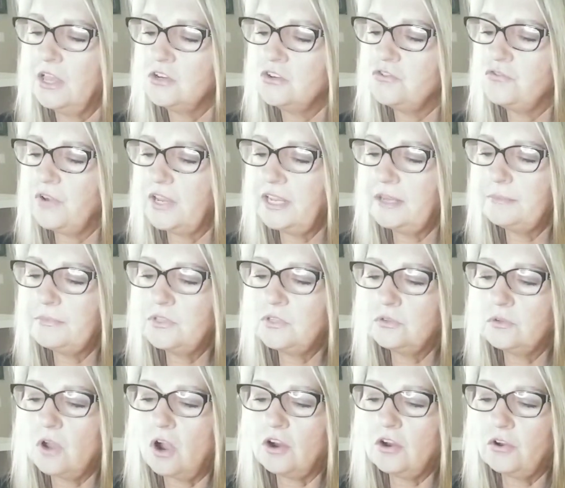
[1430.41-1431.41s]

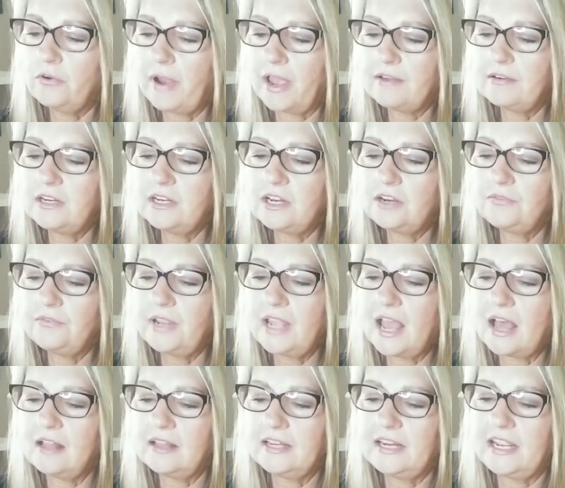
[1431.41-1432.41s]
Dreams are grounded in
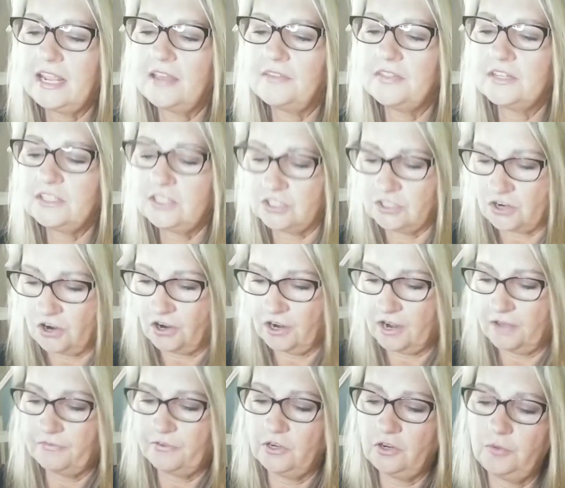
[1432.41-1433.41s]
reality and the
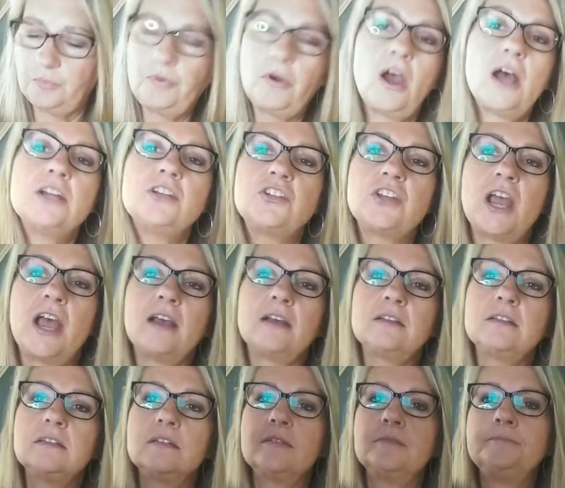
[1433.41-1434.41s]
start of a new
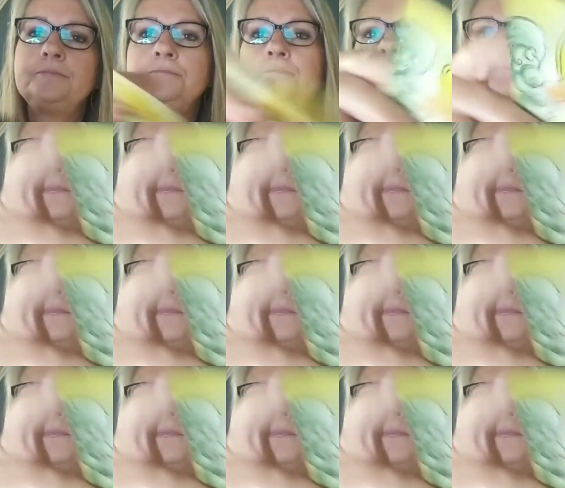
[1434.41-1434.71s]
project.